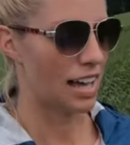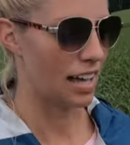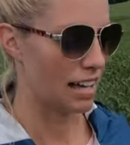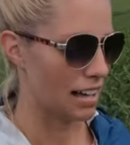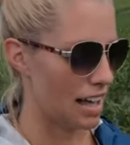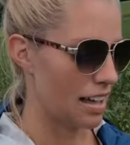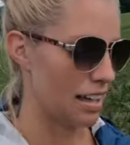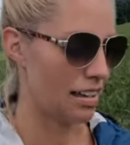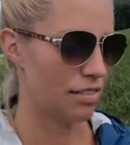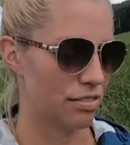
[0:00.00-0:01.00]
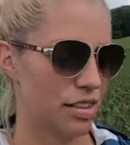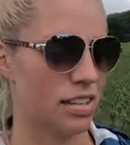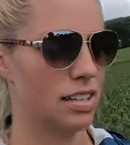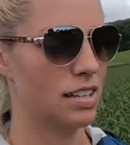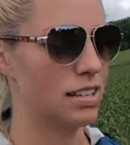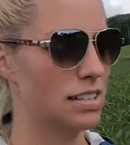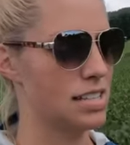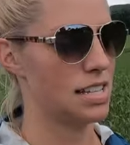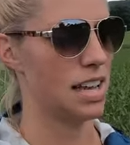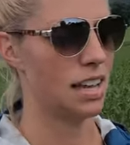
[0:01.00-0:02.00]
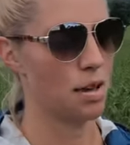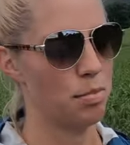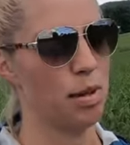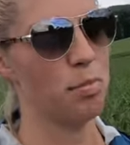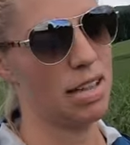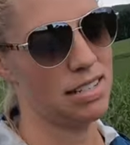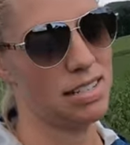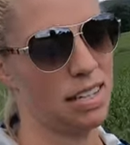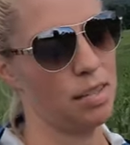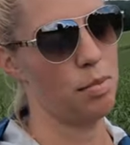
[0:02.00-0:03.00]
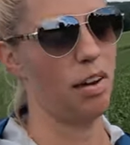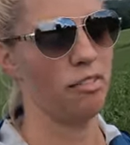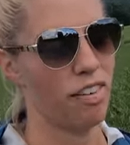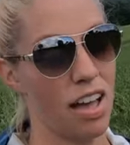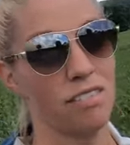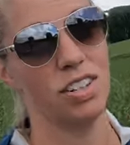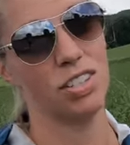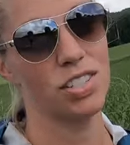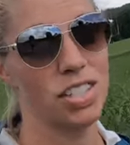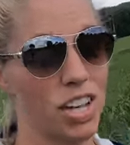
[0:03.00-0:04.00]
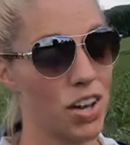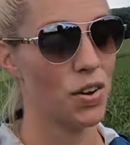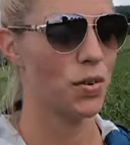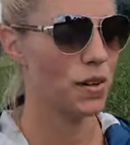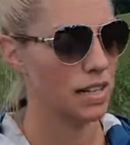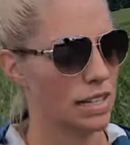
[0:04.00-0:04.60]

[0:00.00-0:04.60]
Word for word: I have, let's see, I got bit by a tick about five years ago